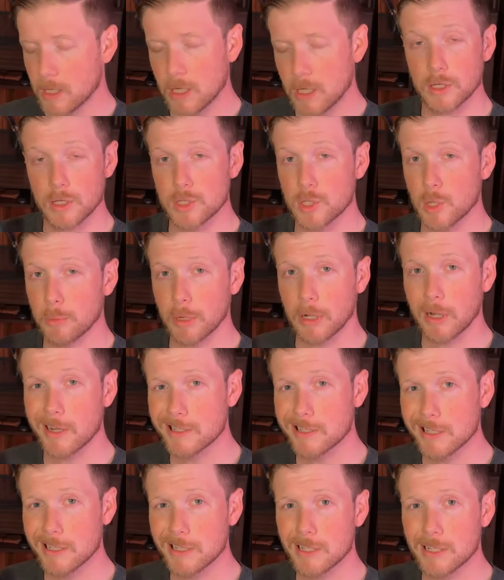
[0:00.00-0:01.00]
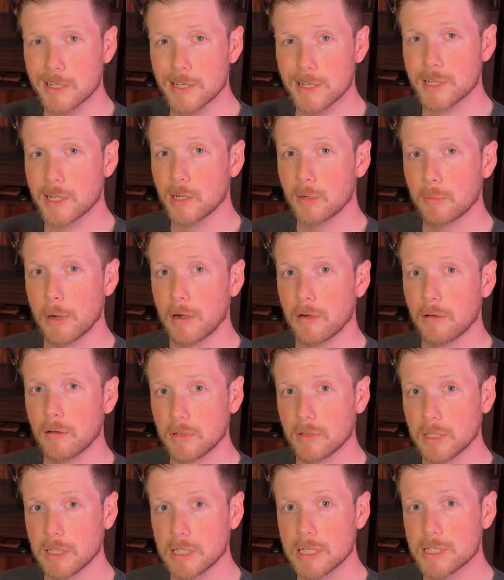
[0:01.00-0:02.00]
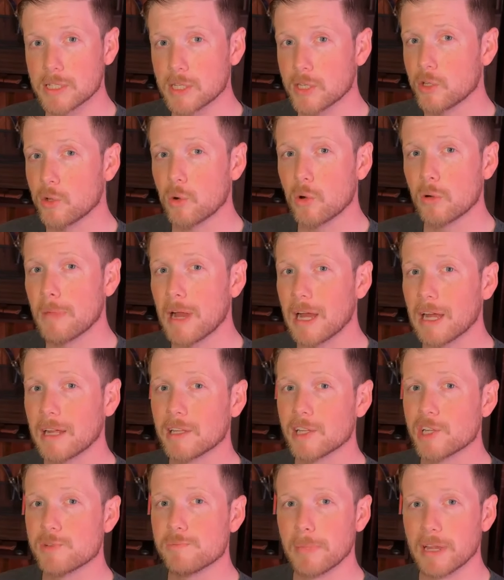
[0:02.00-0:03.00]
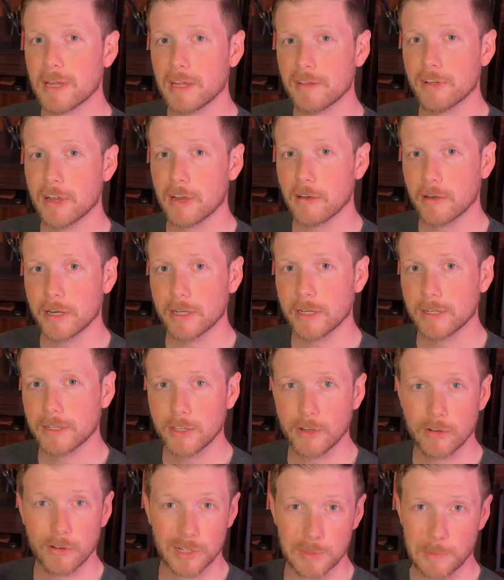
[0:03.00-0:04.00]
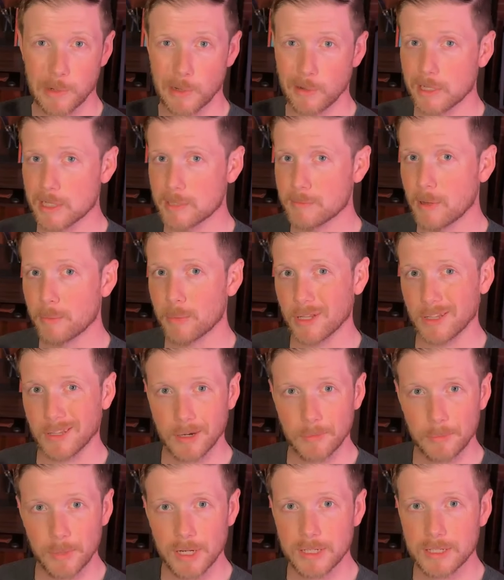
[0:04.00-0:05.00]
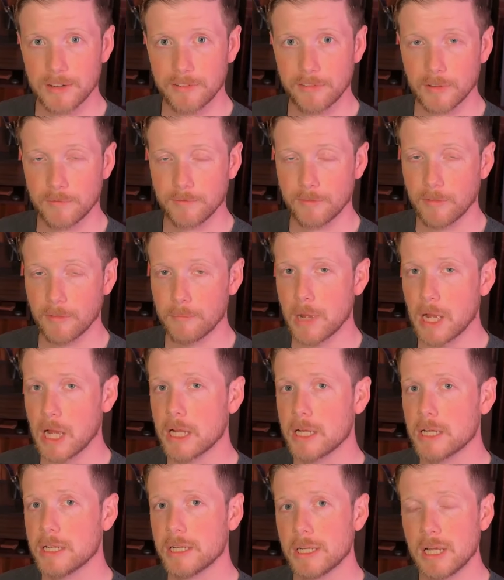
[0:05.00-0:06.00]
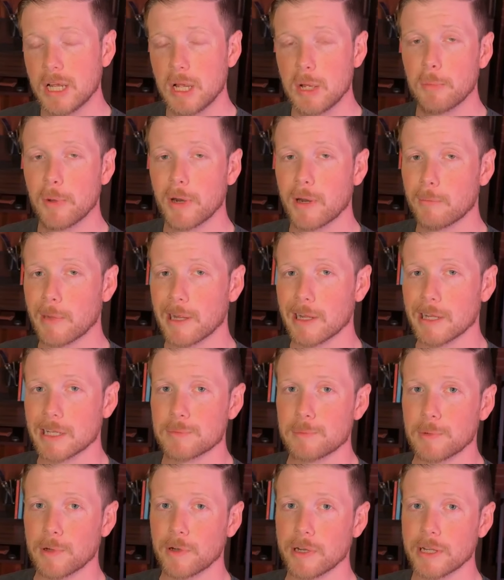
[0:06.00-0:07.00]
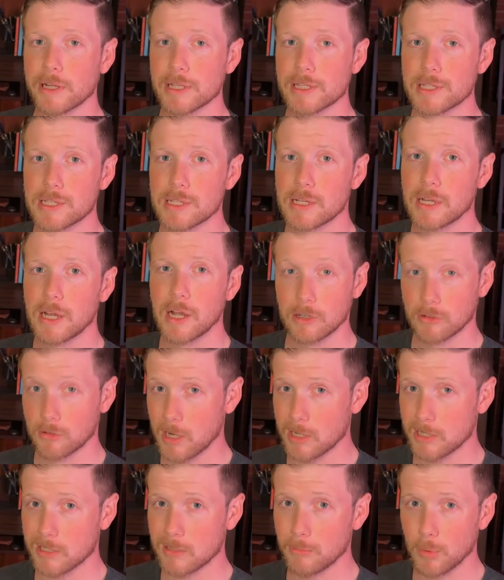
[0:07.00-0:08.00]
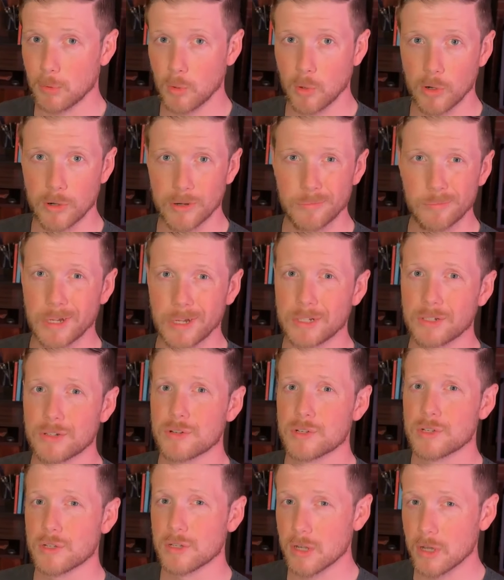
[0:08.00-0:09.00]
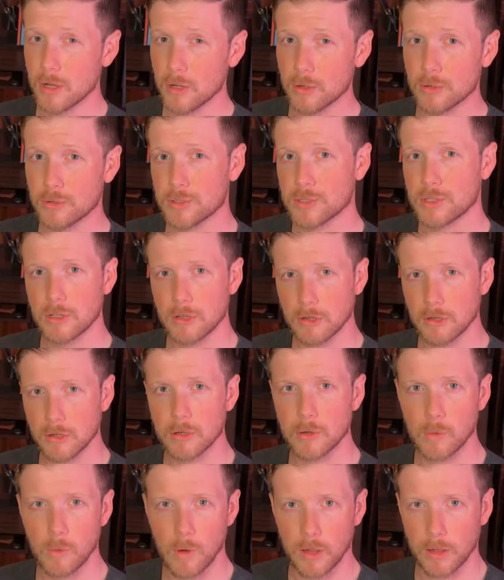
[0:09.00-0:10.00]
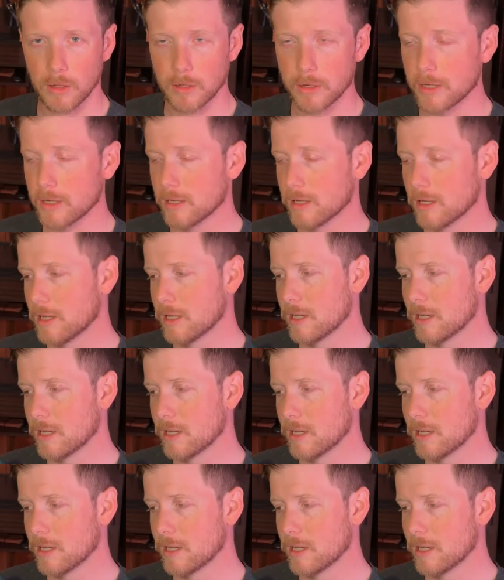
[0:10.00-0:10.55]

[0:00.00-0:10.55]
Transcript: So because this is a single barrel release, your mileage may vary. Your experience might be a little bit different from mine, but in my experience across the board, Michter's knows good quality.